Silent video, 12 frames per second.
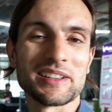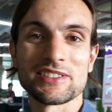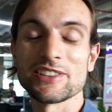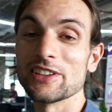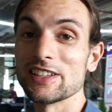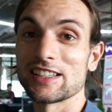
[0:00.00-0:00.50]

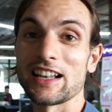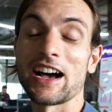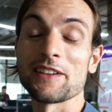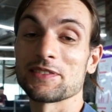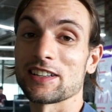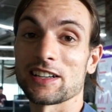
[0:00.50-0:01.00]
So his
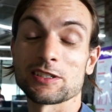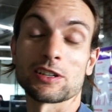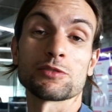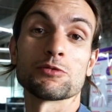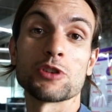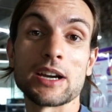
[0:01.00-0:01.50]
lifestyle is
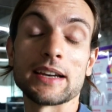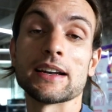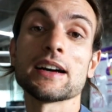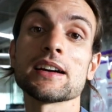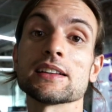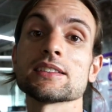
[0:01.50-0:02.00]
like really
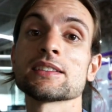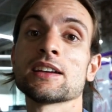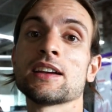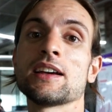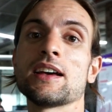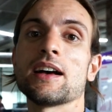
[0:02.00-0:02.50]
nice.
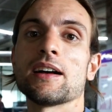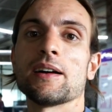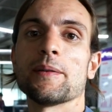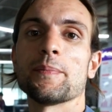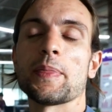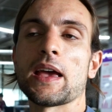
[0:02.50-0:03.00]

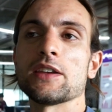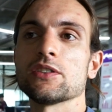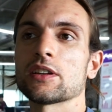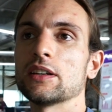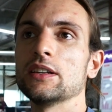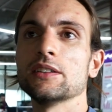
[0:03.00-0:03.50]
And
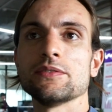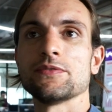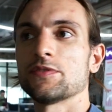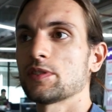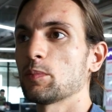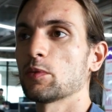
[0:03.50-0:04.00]
you can live
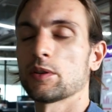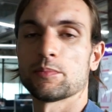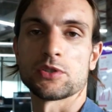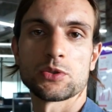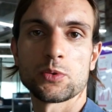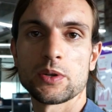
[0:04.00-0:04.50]
somewhere in
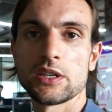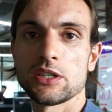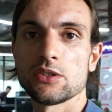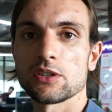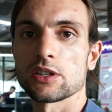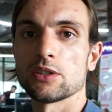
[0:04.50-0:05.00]

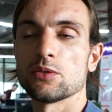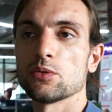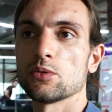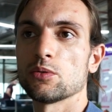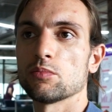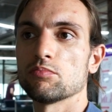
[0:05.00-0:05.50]
between. You can
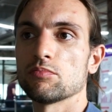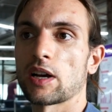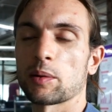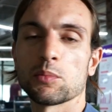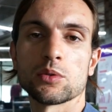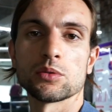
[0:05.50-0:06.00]
do
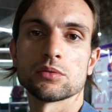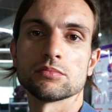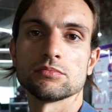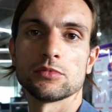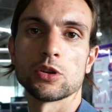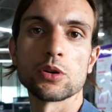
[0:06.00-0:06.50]
like more
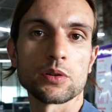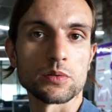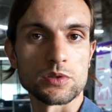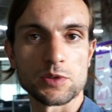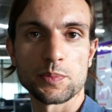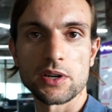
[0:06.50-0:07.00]

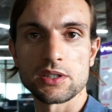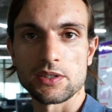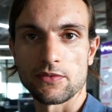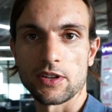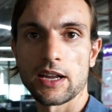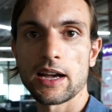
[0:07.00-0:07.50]
local spots
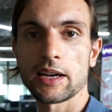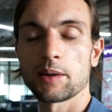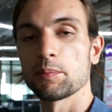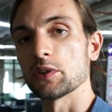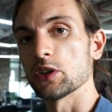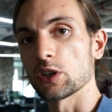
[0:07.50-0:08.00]
if you like,
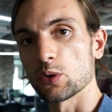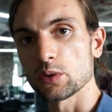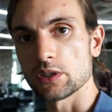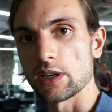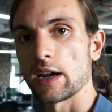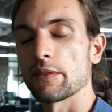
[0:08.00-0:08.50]
but you can
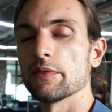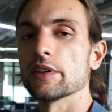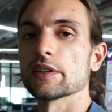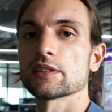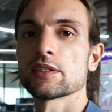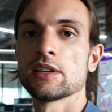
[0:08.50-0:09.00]
also have
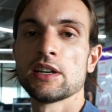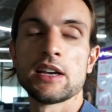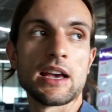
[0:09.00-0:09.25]
this.